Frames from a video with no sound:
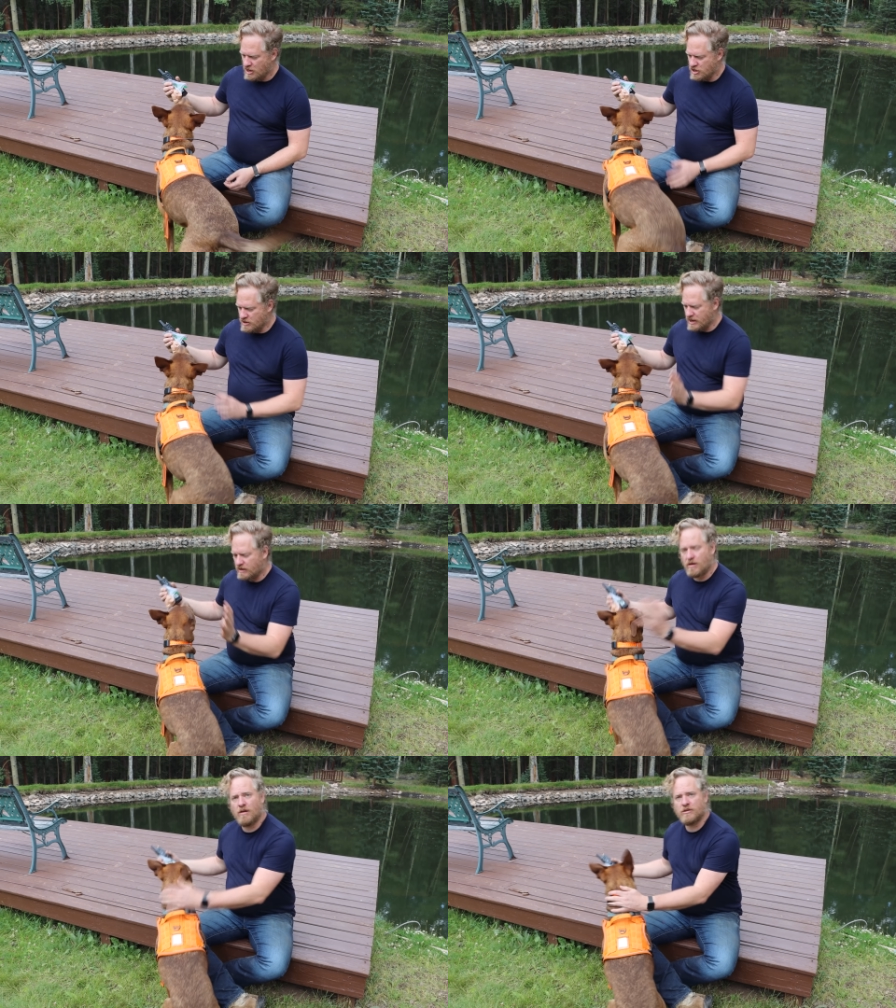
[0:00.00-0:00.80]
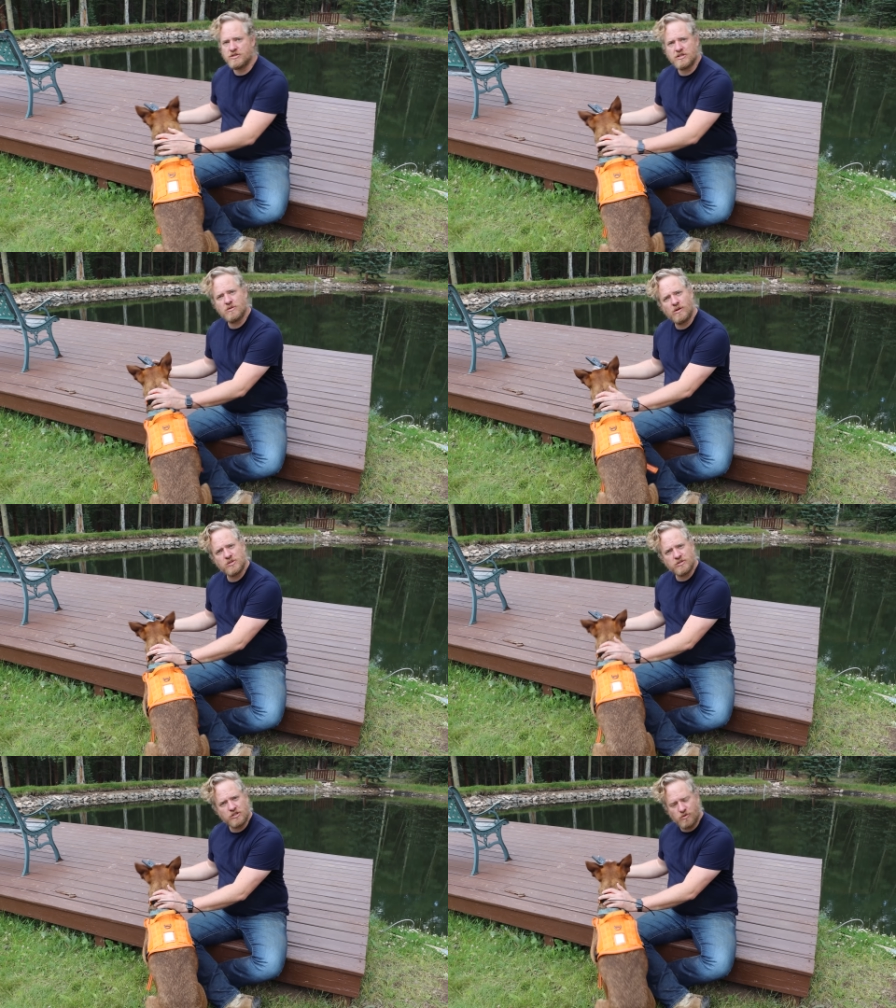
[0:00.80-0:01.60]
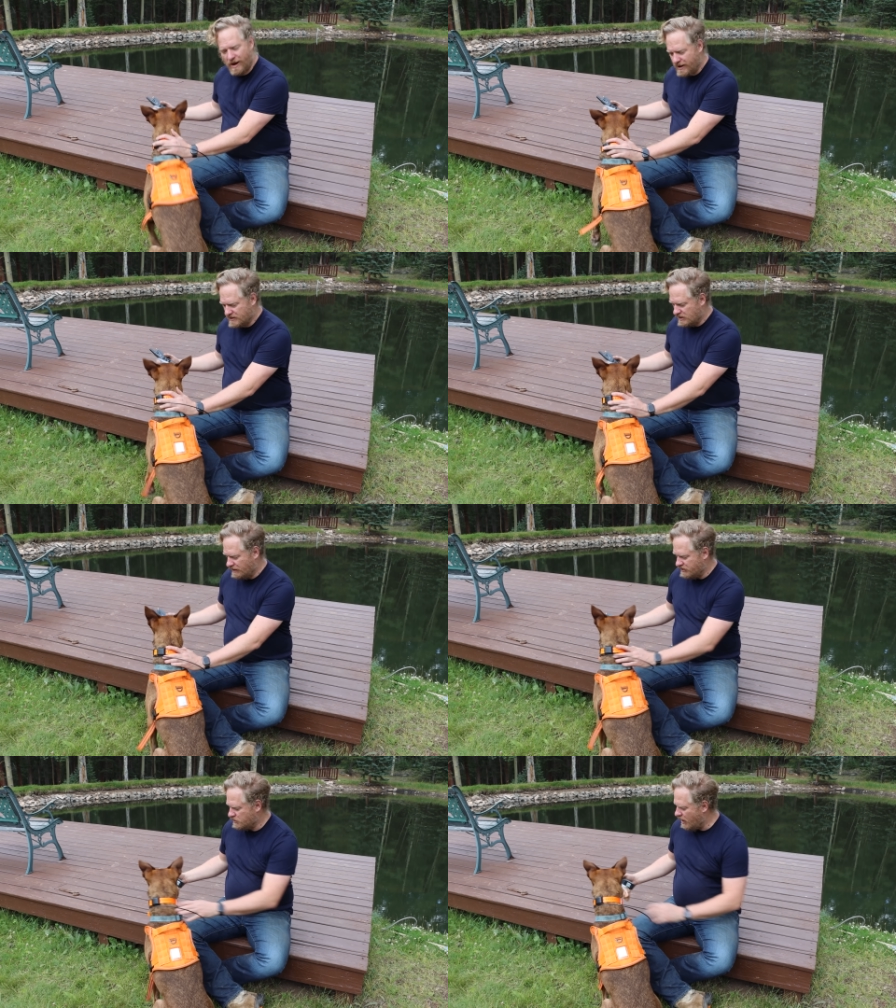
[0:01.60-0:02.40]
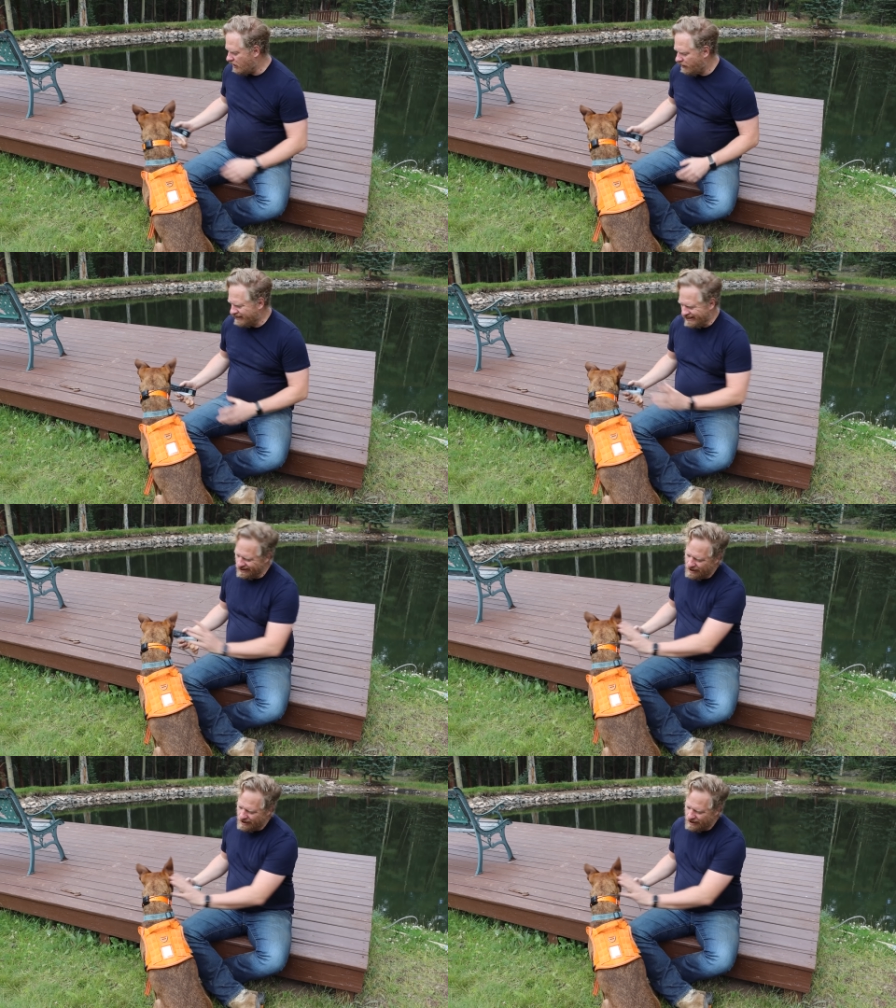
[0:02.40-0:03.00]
you can get collars that do all sorts of training stuff as well, and they're